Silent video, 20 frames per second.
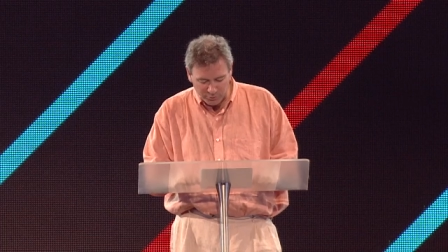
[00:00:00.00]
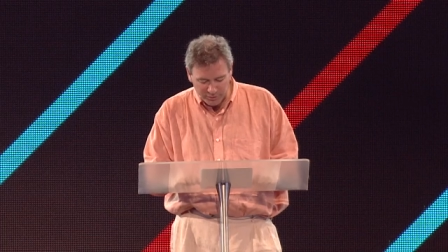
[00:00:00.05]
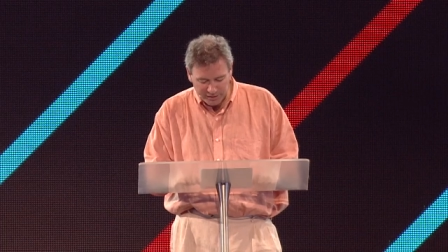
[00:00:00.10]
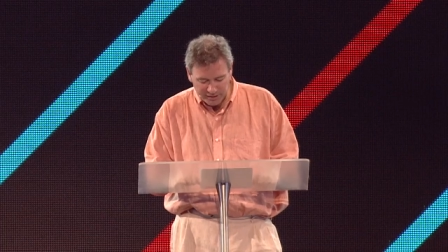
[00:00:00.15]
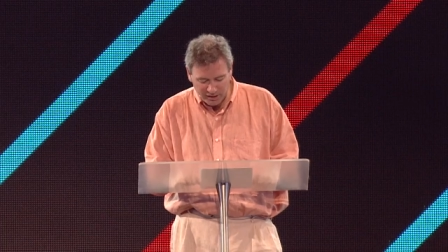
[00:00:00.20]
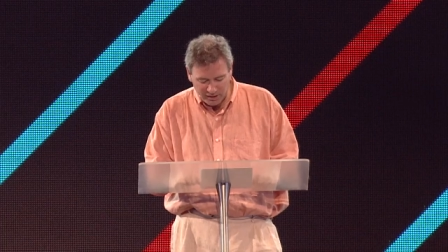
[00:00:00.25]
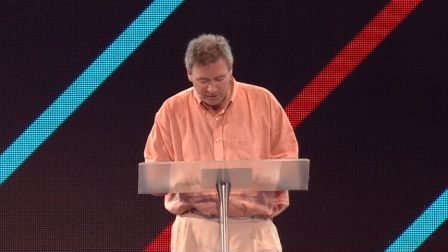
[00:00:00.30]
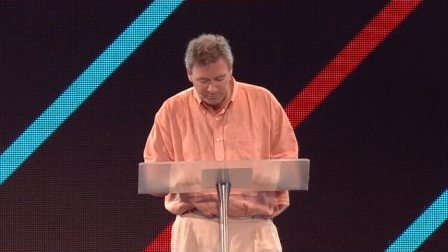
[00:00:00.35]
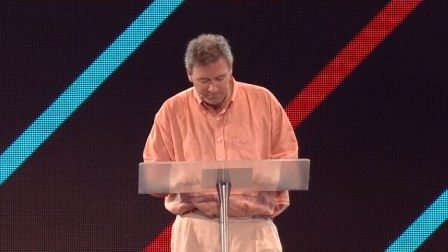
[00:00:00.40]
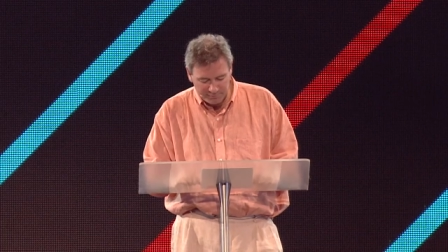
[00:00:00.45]
we
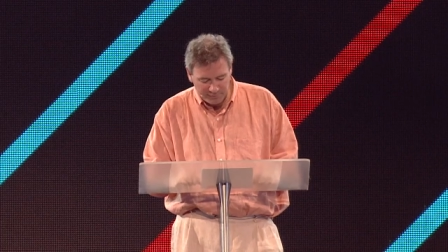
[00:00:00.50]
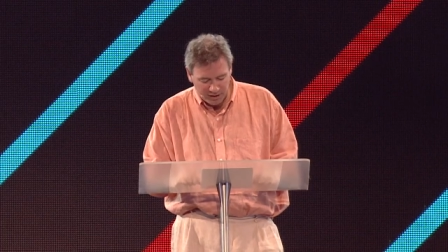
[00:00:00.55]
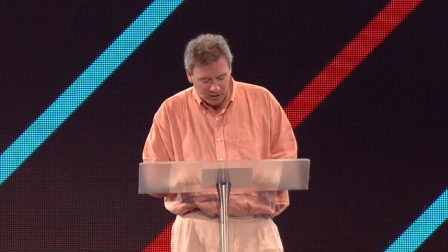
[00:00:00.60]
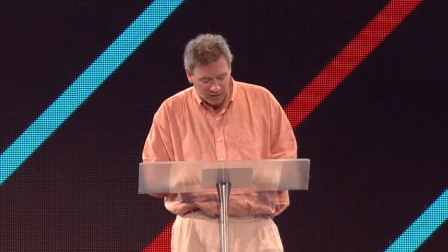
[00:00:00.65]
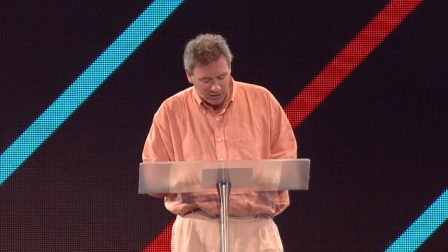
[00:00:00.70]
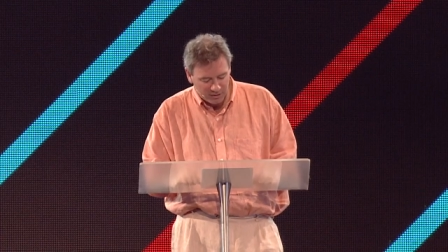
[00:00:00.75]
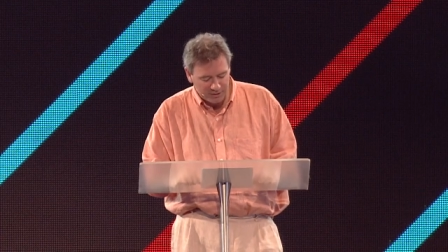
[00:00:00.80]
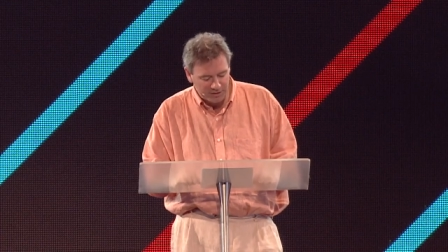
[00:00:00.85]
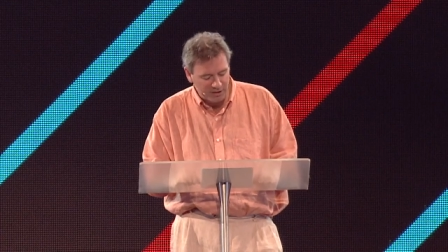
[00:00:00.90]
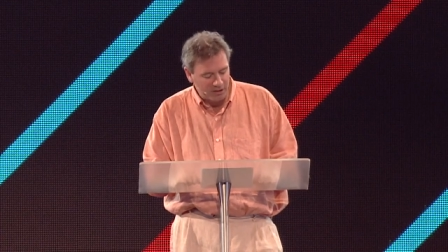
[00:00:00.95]
hum
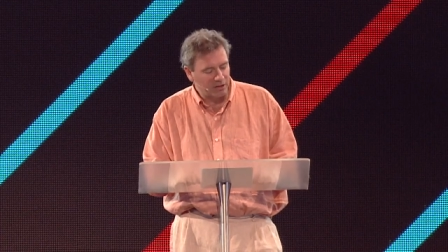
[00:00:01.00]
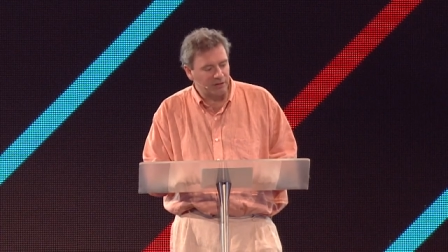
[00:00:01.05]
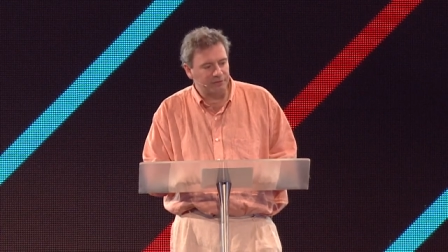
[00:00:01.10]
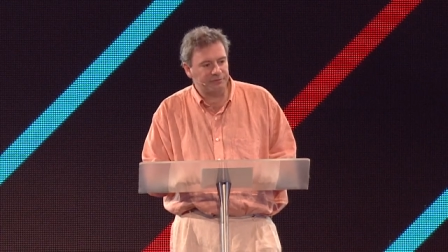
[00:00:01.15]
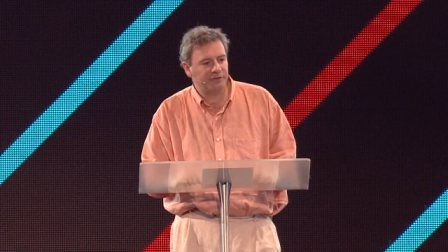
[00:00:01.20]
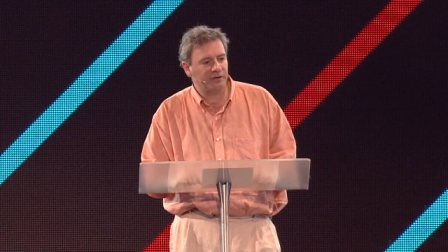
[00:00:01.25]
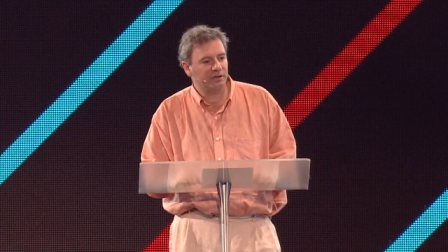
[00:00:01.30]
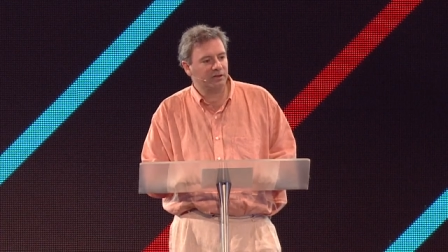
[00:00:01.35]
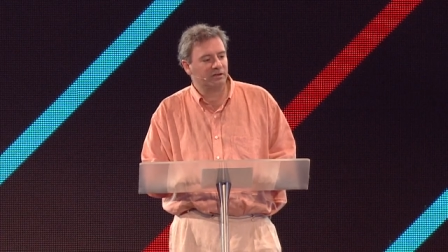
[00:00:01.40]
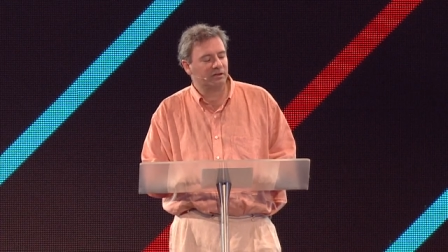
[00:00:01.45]
Art
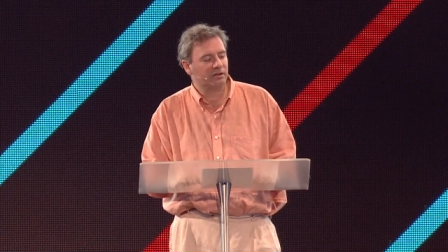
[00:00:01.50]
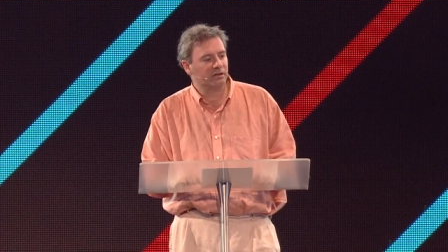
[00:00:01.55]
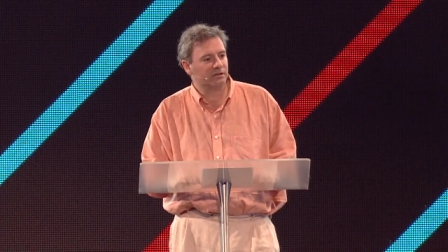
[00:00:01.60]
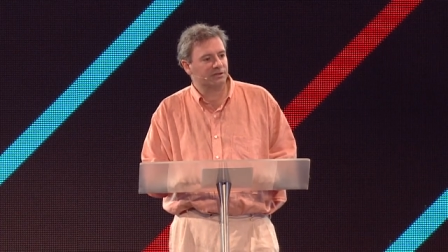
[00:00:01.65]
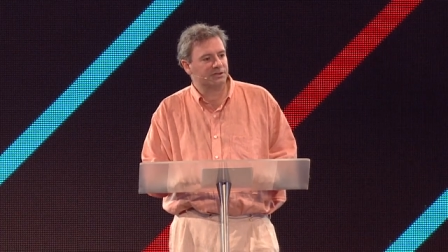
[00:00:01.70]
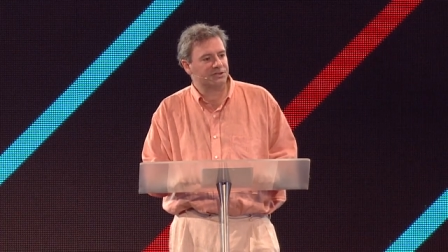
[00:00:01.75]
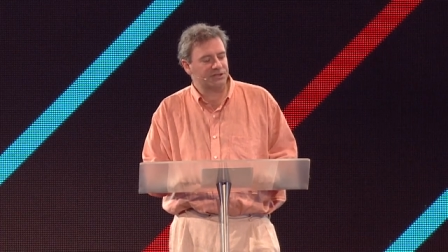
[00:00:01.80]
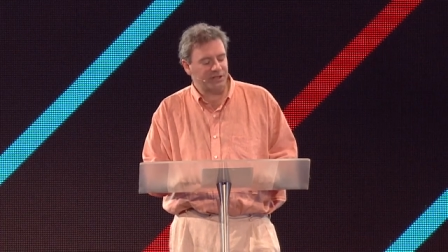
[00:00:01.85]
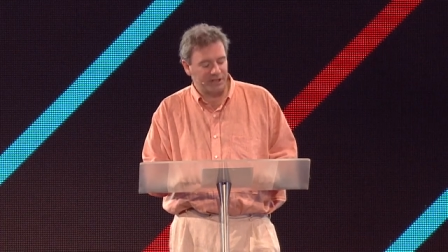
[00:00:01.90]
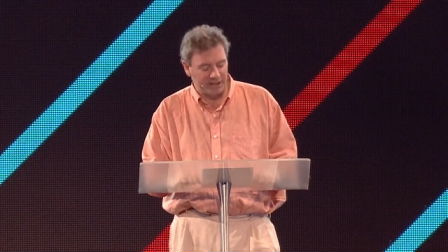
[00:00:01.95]

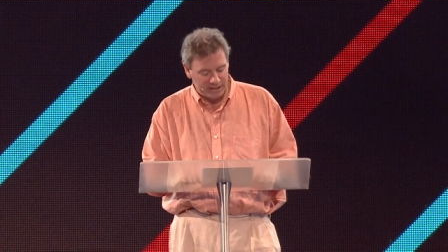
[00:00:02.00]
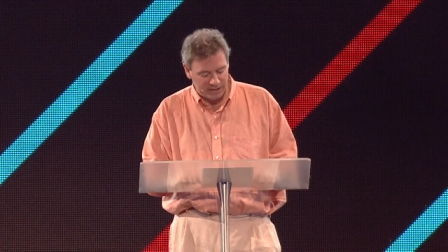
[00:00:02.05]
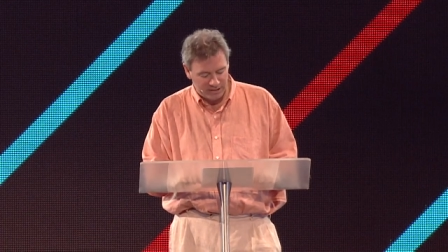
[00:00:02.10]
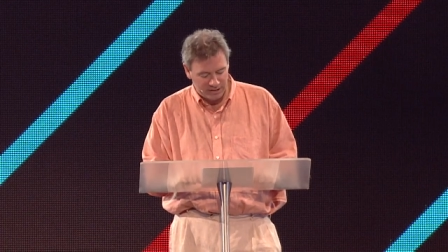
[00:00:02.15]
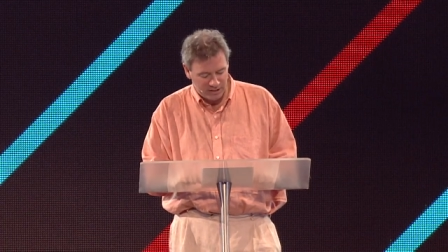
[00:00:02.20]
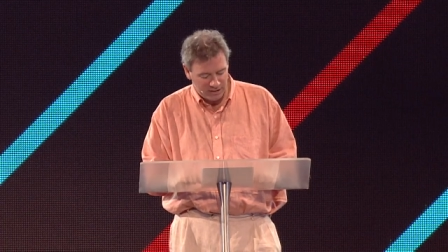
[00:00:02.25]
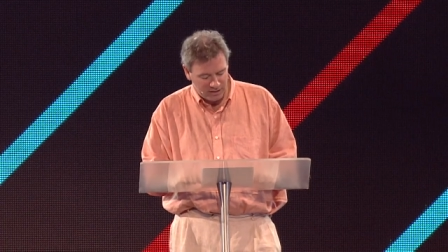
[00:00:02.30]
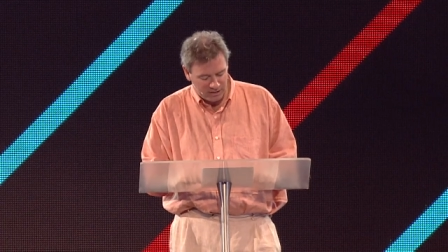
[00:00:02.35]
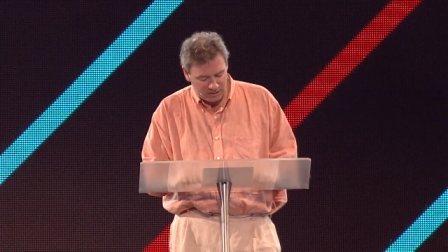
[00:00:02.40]
Garfunkel singing,